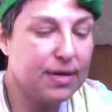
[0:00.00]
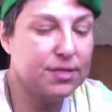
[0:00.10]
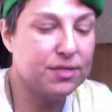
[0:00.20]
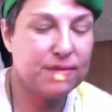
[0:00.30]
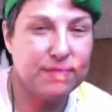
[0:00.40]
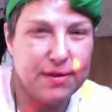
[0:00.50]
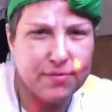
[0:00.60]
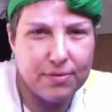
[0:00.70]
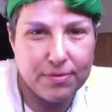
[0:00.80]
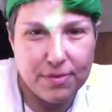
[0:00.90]
I just have
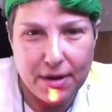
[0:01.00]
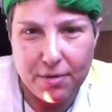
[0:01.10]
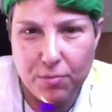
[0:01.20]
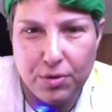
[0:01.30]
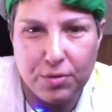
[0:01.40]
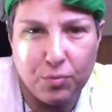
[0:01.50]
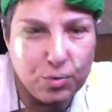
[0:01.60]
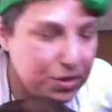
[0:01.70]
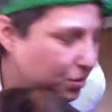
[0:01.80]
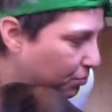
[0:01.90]
never thought one
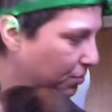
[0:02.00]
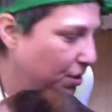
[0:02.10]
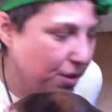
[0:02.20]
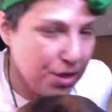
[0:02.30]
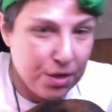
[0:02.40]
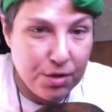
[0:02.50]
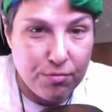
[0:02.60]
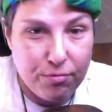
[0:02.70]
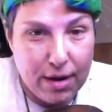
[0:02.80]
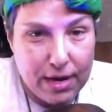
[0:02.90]
was
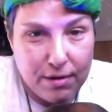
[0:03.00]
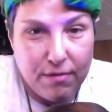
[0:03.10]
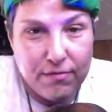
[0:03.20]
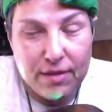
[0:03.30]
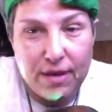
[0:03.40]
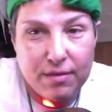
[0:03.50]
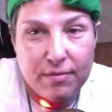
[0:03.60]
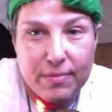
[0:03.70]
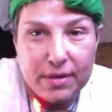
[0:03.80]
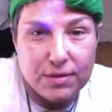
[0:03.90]
right over the other
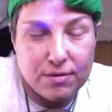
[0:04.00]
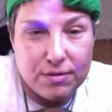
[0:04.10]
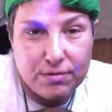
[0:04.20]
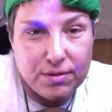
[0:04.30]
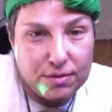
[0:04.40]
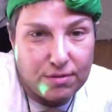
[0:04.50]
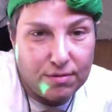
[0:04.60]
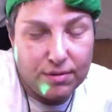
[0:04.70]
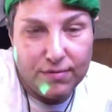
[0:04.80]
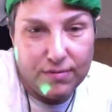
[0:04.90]
because they're just all
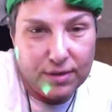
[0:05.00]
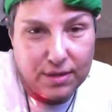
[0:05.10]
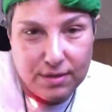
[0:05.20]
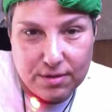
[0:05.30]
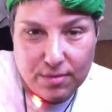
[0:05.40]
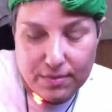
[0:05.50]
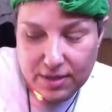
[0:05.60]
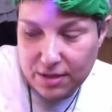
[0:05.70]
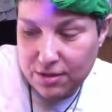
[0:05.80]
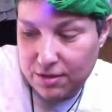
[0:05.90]
different
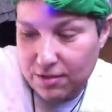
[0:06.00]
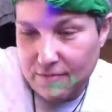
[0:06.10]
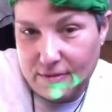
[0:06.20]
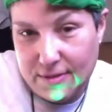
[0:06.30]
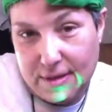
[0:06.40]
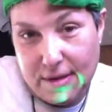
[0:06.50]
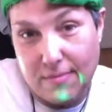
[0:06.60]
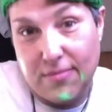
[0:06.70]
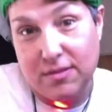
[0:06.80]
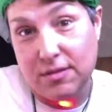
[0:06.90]
interpretations of the same
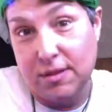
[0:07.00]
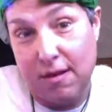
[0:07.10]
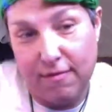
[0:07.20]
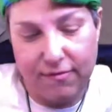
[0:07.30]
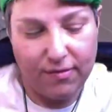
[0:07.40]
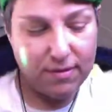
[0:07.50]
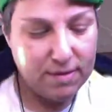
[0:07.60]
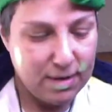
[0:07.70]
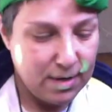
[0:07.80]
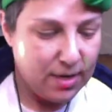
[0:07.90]
stuff.
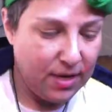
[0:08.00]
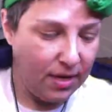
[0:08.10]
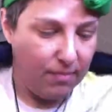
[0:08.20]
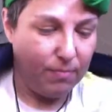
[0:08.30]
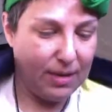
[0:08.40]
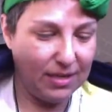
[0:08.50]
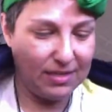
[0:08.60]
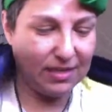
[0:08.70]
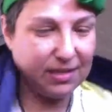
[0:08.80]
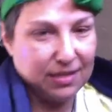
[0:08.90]

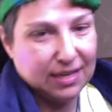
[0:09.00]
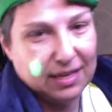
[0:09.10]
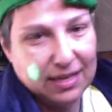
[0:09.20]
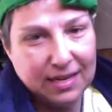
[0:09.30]
Basically,